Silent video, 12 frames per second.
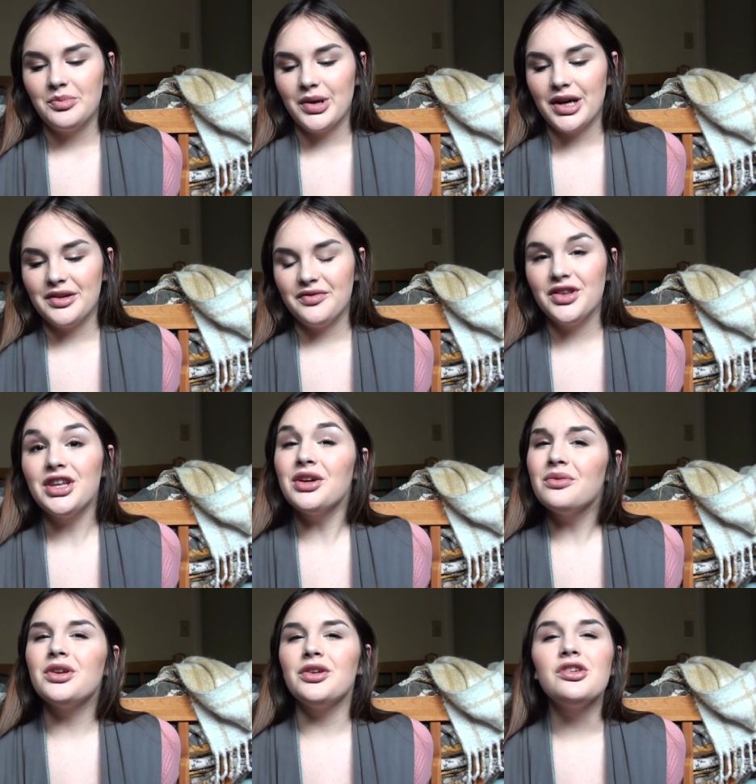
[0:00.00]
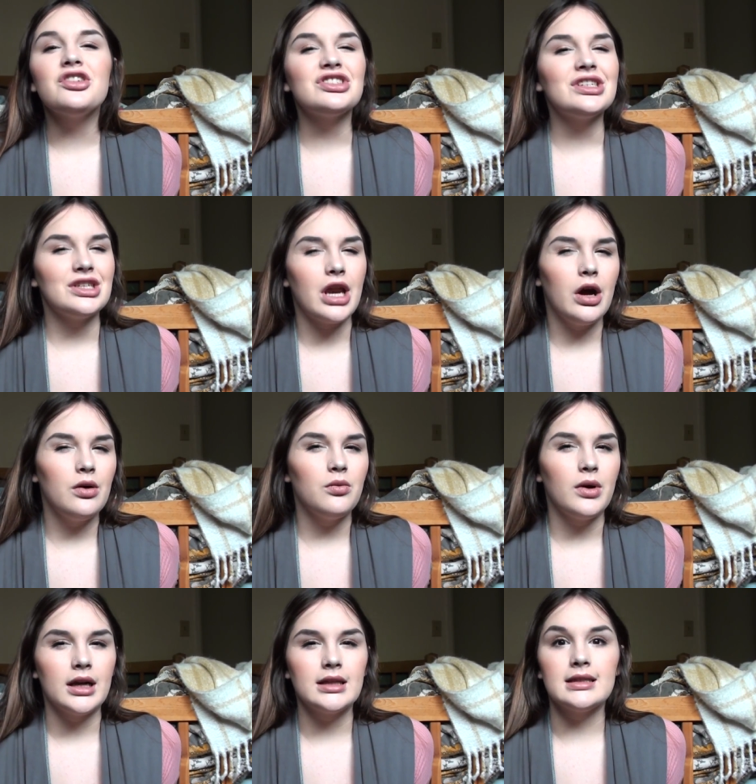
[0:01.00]
But you you usually know
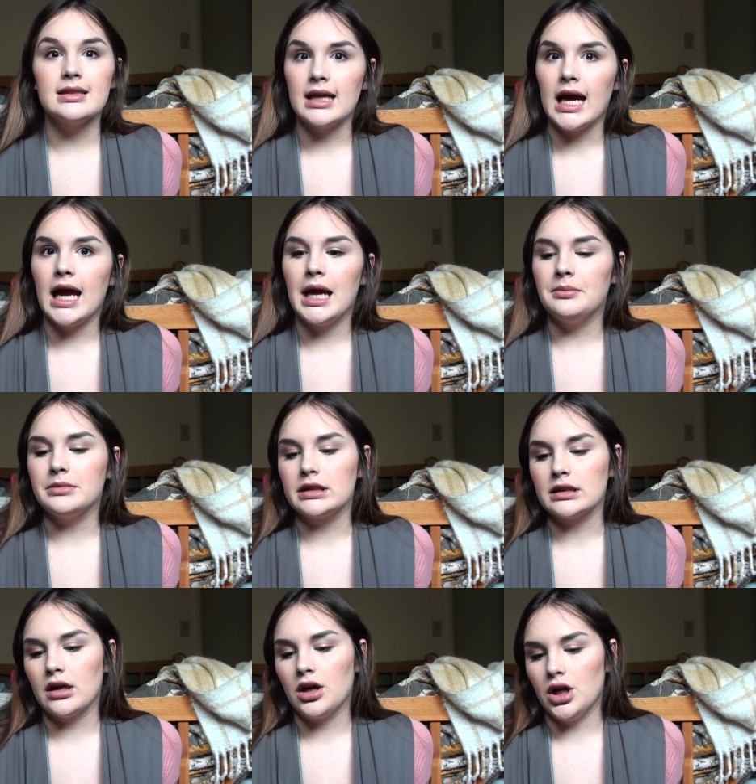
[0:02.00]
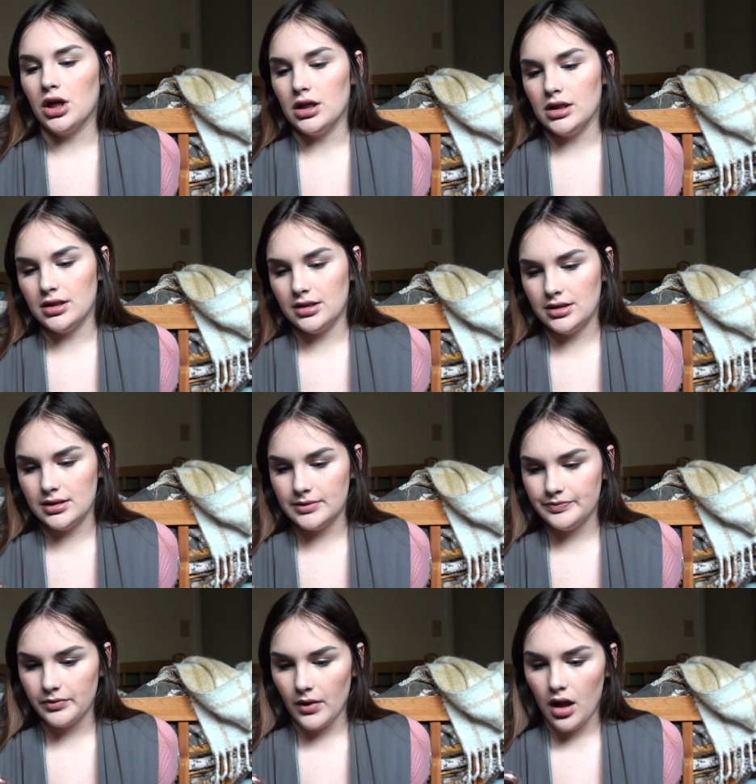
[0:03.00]
when it's time to call.
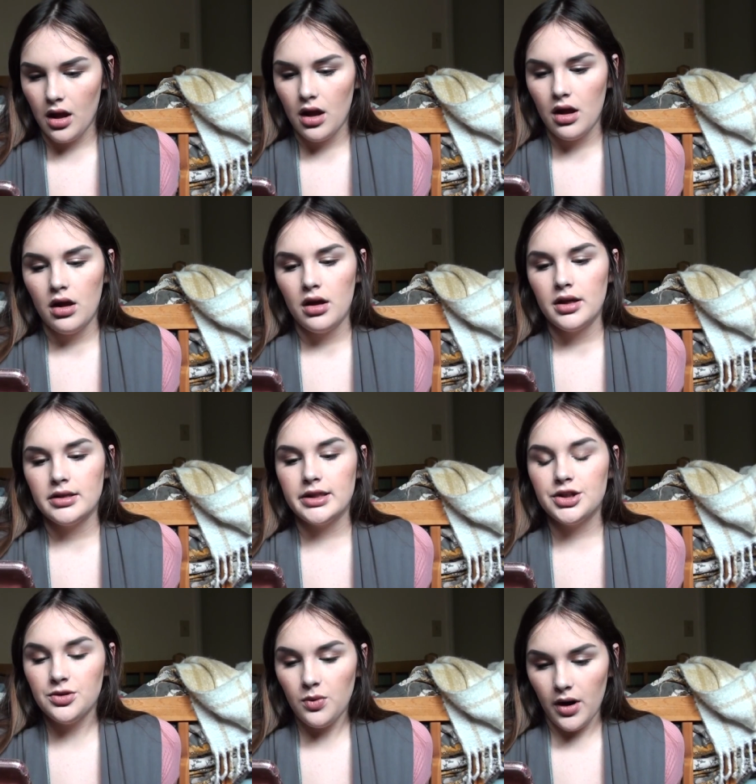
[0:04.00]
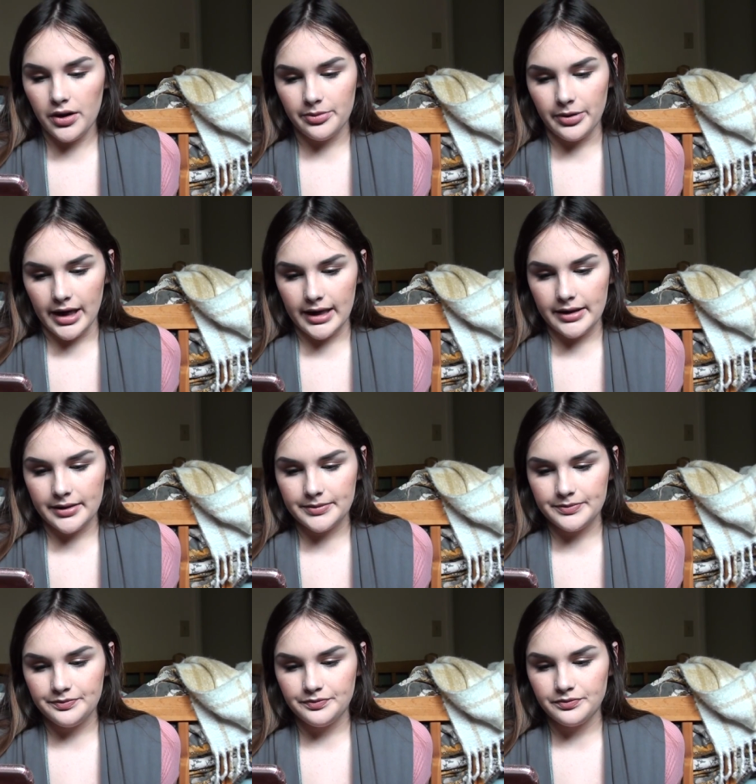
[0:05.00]
Did your water break?
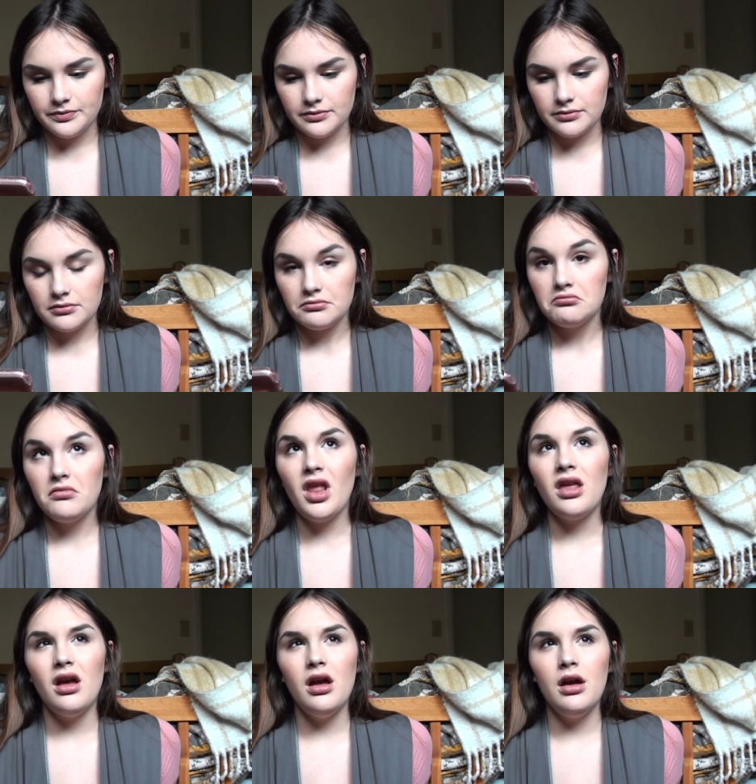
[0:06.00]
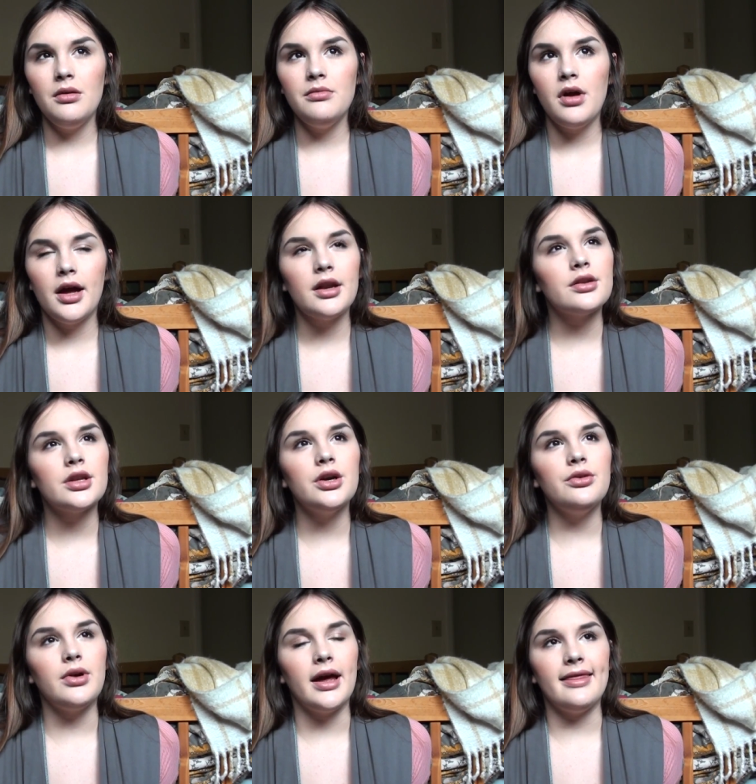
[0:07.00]
Um, I don't
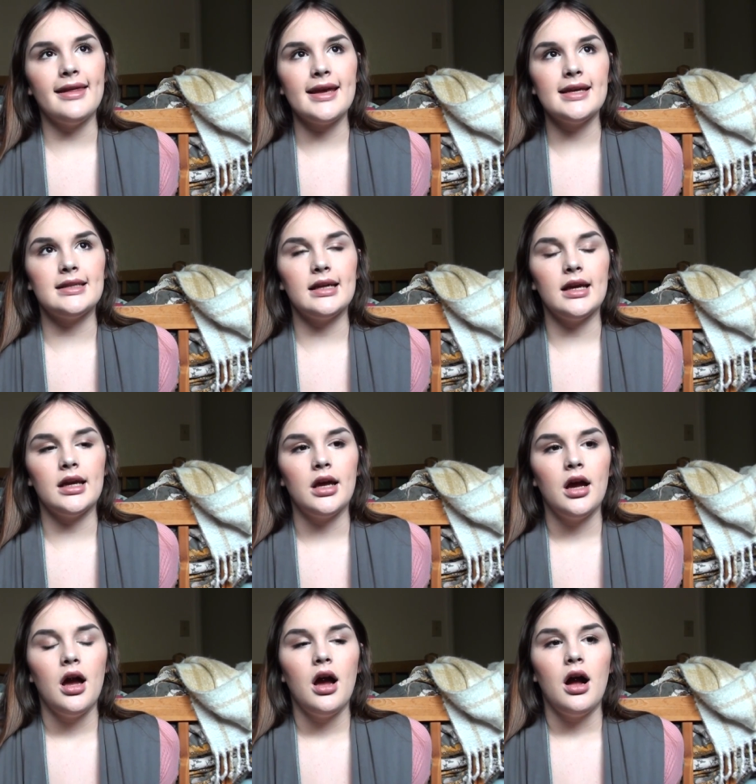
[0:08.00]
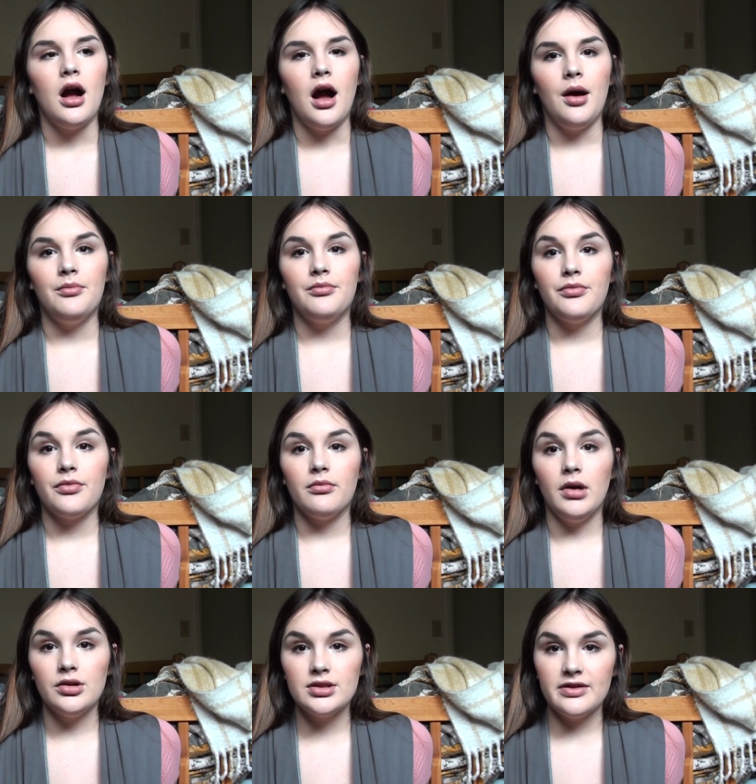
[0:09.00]
know. I think it did. Um,
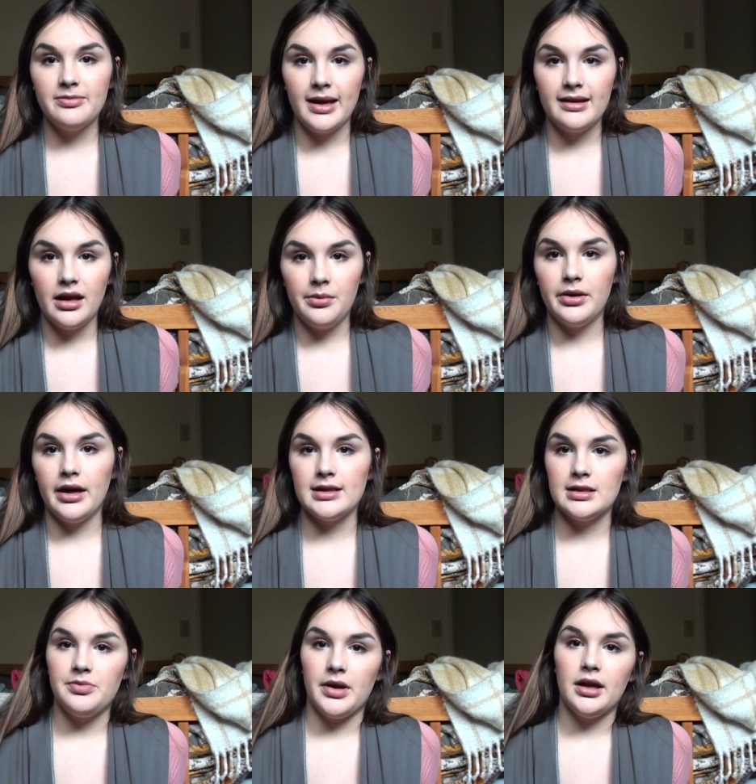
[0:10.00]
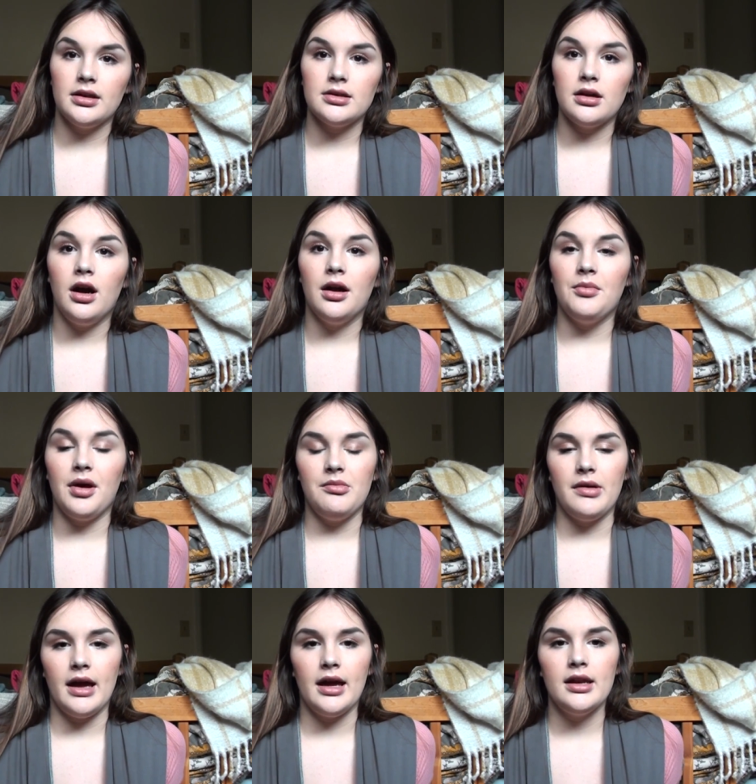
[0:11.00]
most of my labor I spent on my
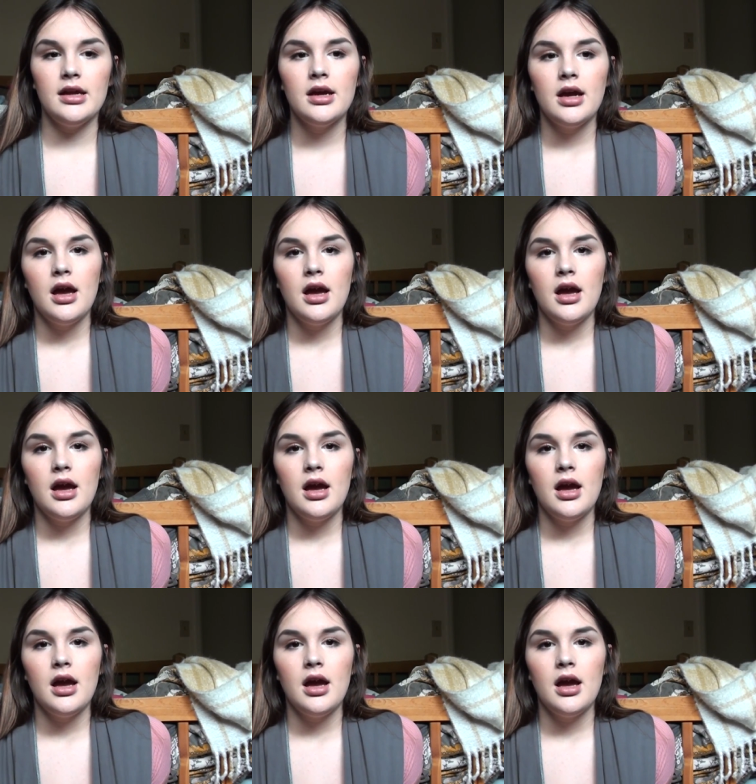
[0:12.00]
bed